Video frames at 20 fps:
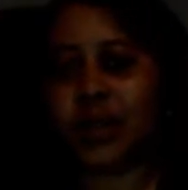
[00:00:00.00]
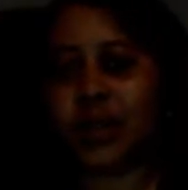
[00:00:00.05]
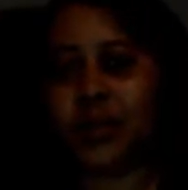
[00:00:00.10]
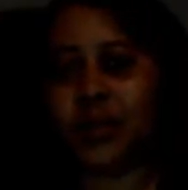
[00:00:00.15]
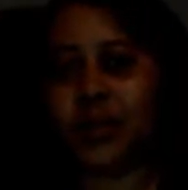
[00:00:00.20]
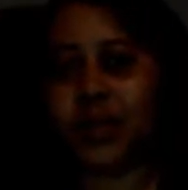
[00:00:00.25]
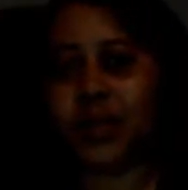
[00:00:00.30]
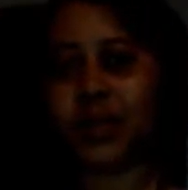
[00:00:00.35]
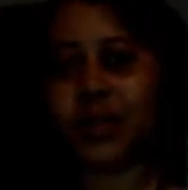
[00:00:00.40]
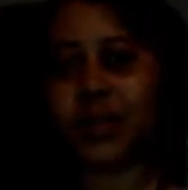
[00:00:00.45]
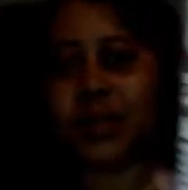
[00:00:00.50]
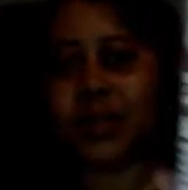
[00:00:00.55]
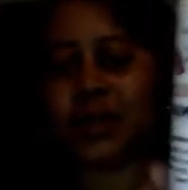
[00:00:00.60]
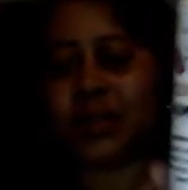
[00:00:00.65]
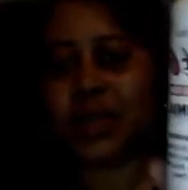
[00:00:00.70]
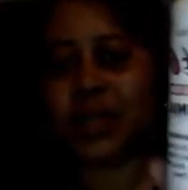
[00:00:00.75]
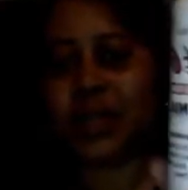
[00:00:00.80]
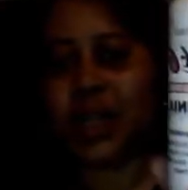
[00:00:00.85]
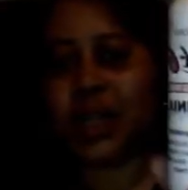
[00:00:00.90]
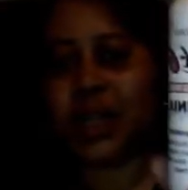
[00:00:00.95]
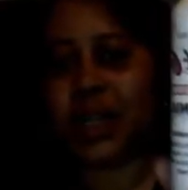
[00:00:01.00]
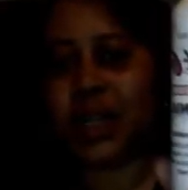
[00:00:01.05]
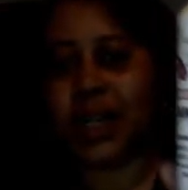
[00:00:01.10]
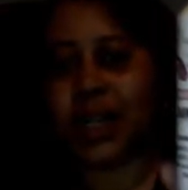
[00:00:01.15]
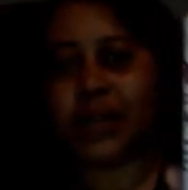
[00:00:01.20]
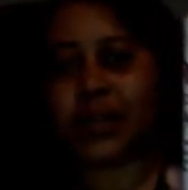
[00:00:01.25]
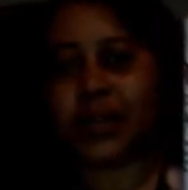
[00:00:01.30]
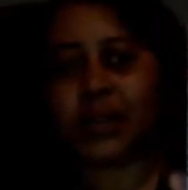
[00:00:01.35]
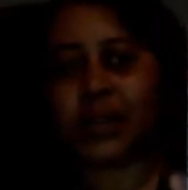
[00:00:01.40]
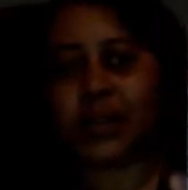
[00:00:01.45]
going. This is, I
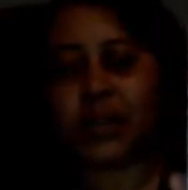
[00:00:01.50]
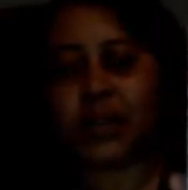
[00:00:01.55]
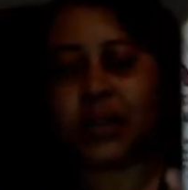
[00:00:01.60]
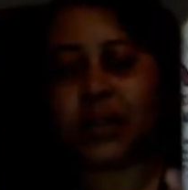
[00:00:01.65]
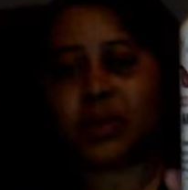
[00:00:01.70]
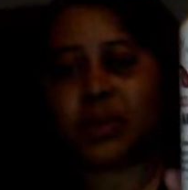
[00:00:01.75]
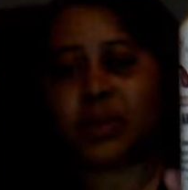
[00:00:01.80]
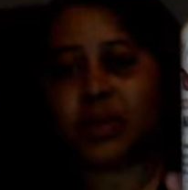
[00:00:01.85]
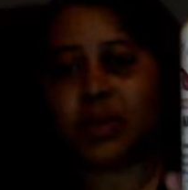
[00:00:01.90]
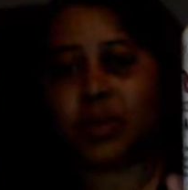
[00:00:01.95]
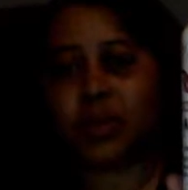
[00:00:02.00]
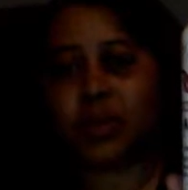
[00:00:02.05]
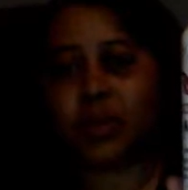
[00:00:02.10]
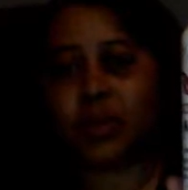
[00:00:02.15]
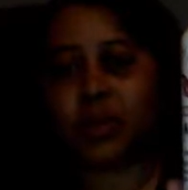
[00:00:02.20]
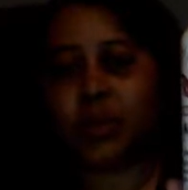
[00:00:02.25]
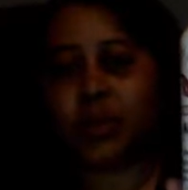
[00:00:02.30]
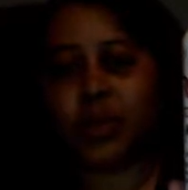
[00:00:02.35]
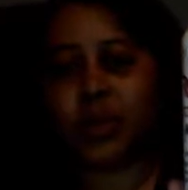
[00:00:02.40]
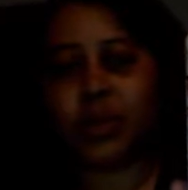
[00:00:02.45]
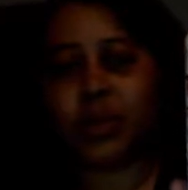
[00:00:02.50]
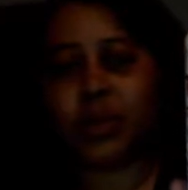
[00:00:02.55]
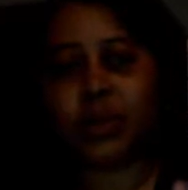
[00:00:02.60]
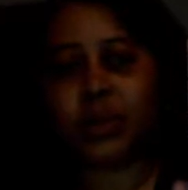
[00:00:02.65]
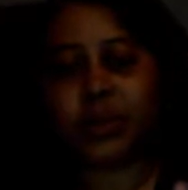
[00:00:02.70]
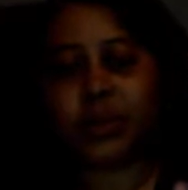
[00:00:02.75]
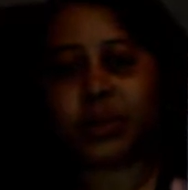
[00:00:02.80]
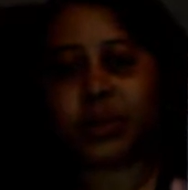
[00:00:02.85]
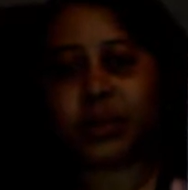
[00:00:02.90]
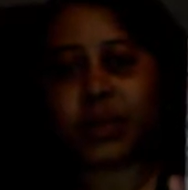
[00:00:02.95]
thought it was going to look
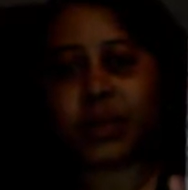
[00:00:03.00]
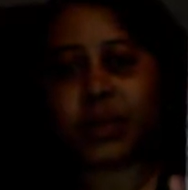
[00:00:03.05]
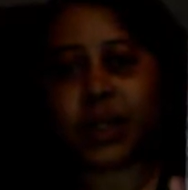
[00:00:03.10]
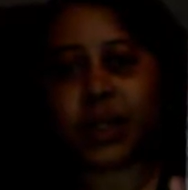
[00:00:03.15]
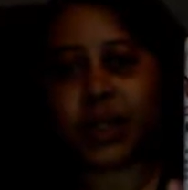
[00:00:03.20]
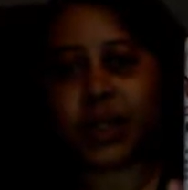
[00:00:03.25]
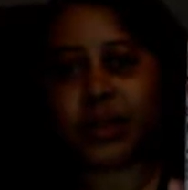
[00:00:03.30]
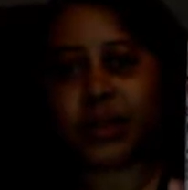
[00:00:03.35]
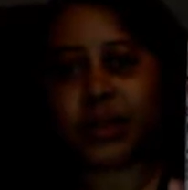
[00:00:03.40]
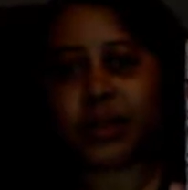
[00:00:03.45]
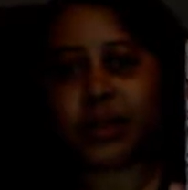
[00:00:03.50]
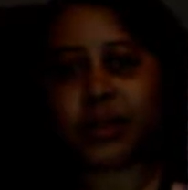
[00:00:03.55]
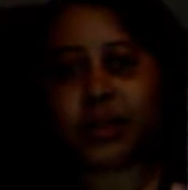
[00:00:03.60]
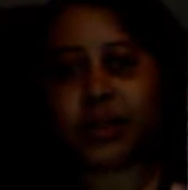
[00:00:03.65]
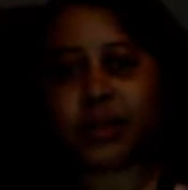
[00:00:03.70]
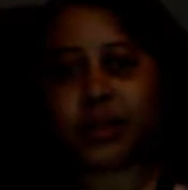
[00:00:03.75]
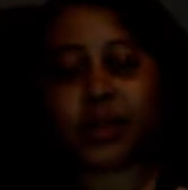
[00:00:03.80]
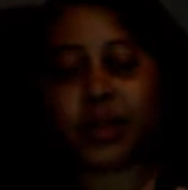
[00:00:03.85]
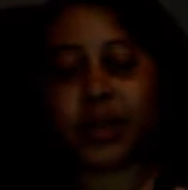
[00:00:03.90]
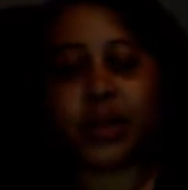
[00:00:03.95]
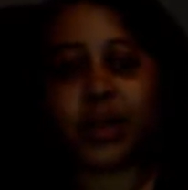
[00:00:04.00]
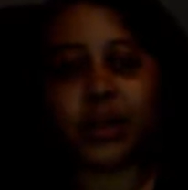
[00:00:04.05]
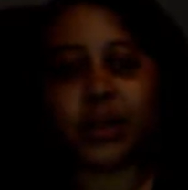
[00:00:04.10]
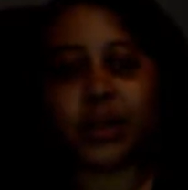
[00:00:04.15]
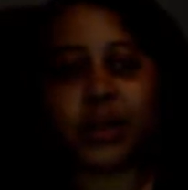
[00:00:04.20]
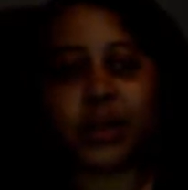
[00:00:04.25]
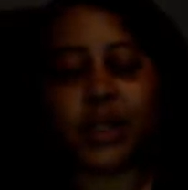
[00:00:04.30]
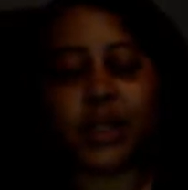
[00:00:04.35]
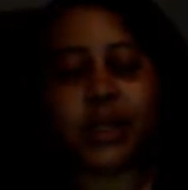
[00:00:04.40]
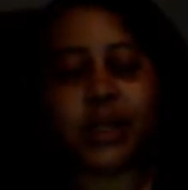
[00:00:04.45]
like uh, some kind of
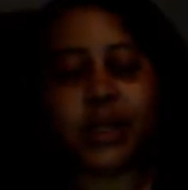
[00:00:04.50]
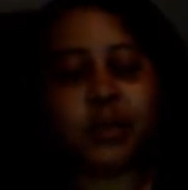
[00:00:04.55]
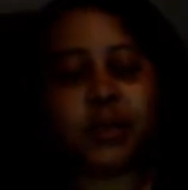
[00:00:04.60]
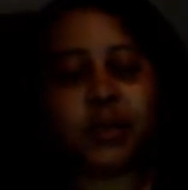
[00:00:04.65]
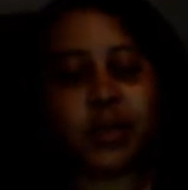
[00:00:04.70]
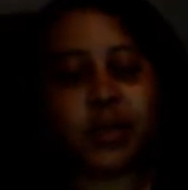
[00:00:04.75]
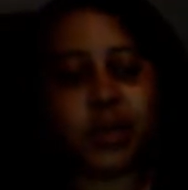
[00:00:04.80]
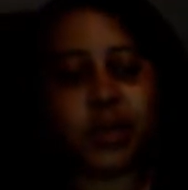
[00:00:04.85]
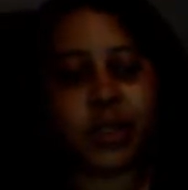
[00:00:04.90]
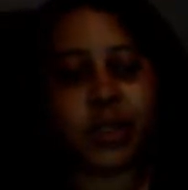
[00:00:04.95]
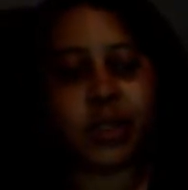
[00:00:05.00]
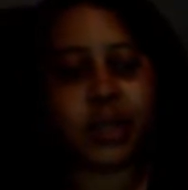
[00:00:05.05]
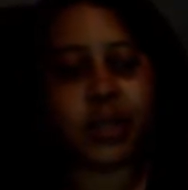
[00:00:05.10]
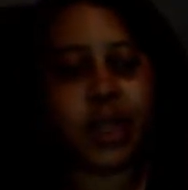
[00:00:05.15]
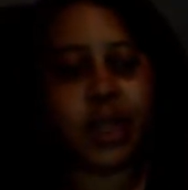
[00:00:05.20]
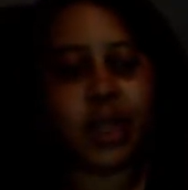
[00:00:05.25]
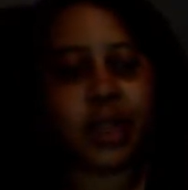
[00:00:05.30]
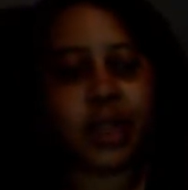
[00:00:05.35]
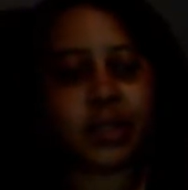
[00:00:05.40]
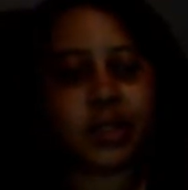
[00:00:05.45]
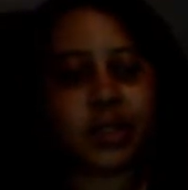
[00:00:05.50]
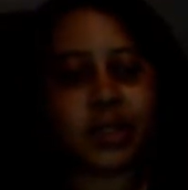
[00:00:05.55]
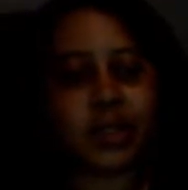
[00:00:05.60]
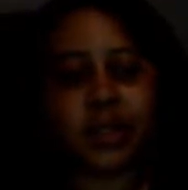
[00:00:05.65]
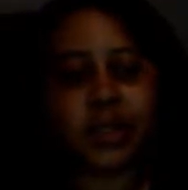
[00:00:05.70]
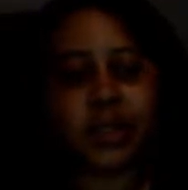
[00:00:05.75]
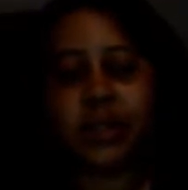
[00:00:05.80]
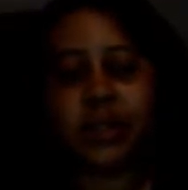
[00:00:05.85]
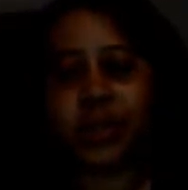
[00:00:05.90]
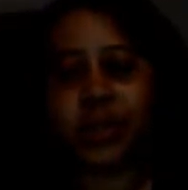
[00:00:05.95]
liquid, but it's
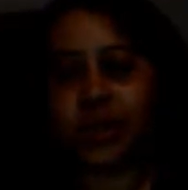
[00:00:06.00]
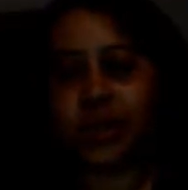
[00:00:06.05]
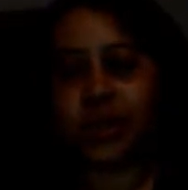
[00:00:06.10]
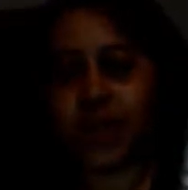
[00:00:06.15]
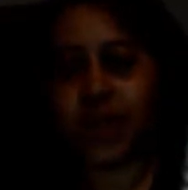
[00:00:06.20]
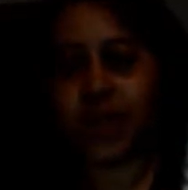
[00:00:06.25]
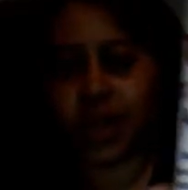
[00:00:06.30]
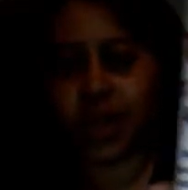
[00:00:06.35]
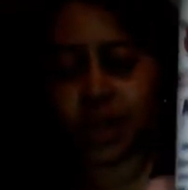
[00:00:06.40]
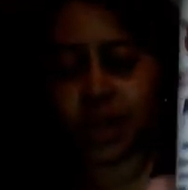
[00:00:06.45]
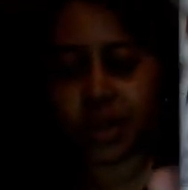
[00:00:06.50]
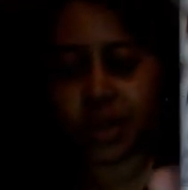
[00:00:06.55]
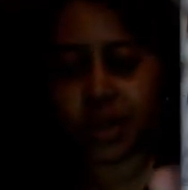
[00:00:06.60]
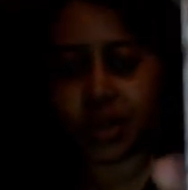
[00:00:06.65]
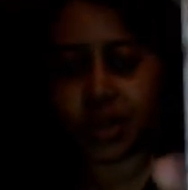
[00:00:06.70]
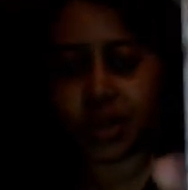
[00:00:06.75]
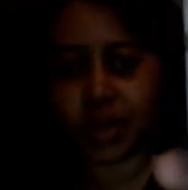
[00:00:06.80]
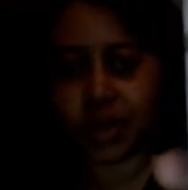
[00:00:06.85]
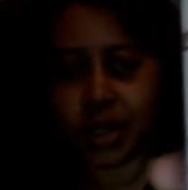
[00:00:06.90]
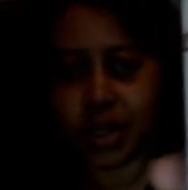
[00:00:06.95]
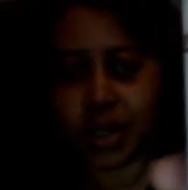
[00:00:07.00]
actually 300